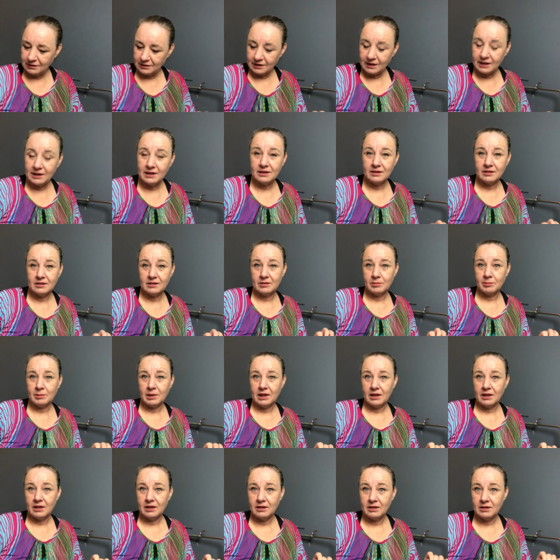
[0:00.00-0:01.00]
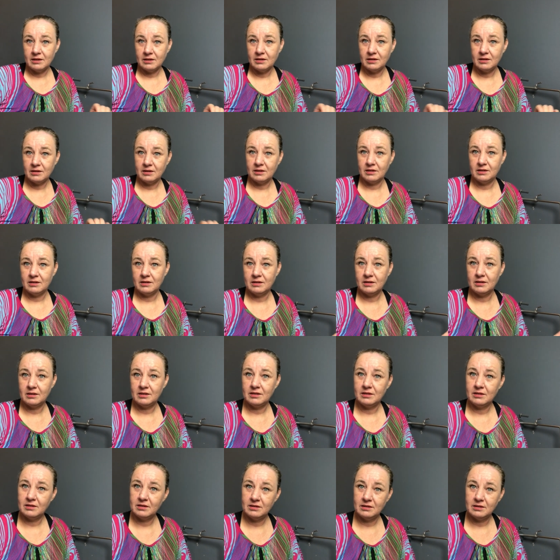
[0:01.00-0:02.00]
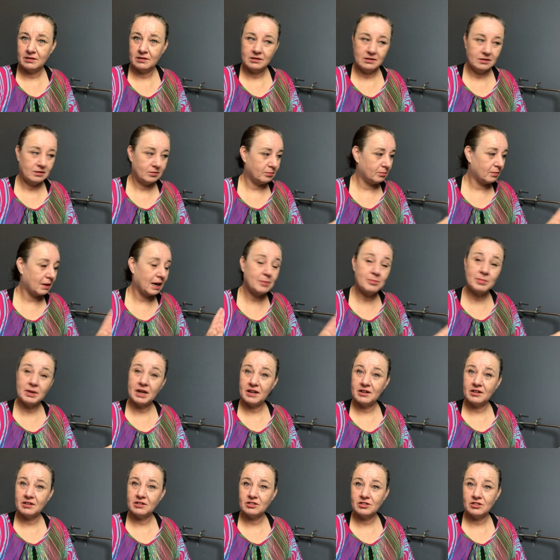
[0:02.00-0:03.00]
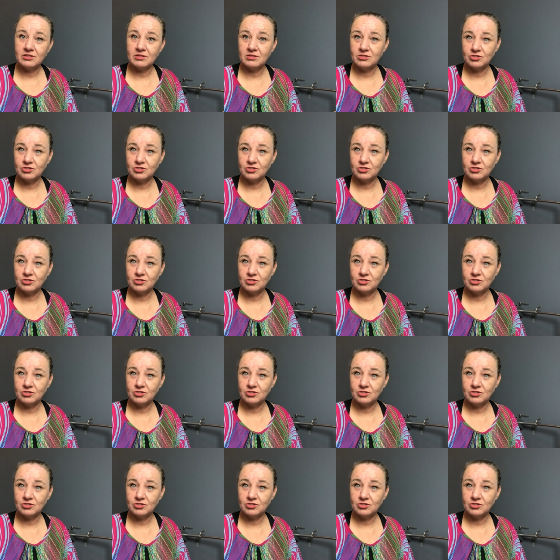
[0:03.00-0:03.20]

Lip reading: And my pattern